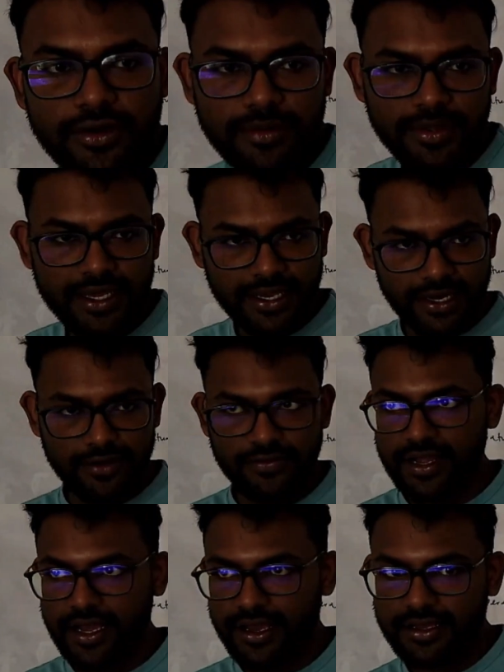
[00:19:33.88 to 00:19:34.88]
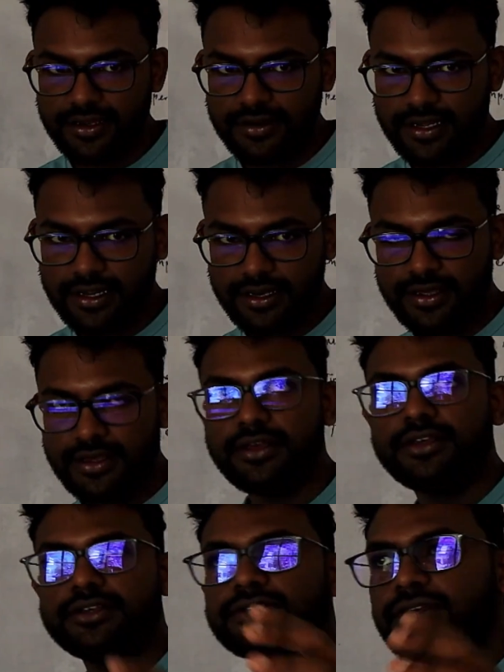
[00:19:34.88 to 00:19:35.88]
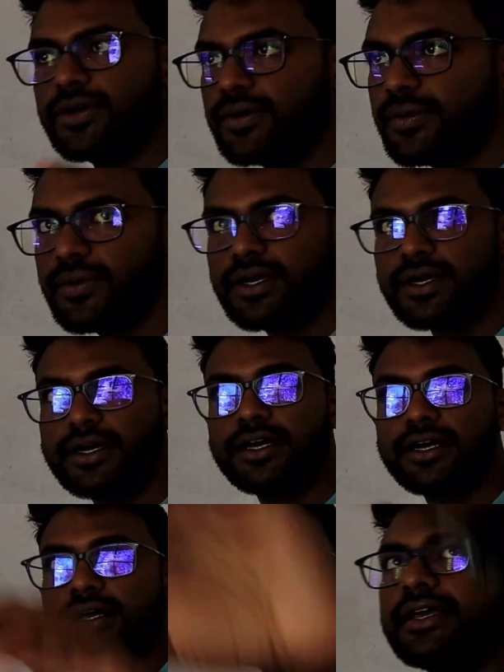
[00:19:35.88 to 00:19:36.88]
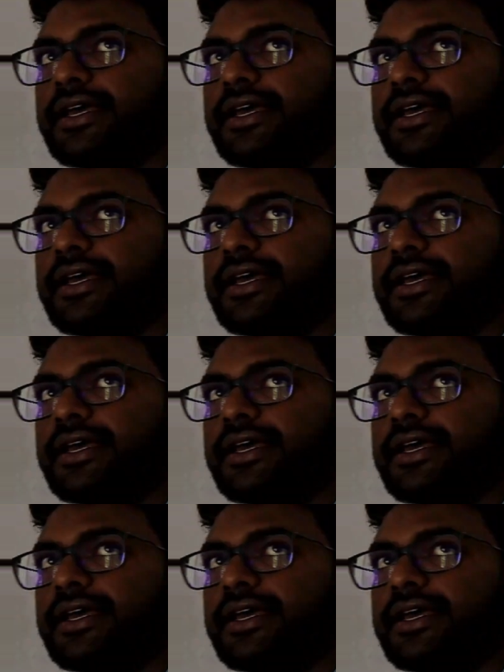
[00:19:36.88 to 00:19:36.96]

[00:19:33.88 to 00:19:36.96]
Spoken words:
to be kind of darker, right? So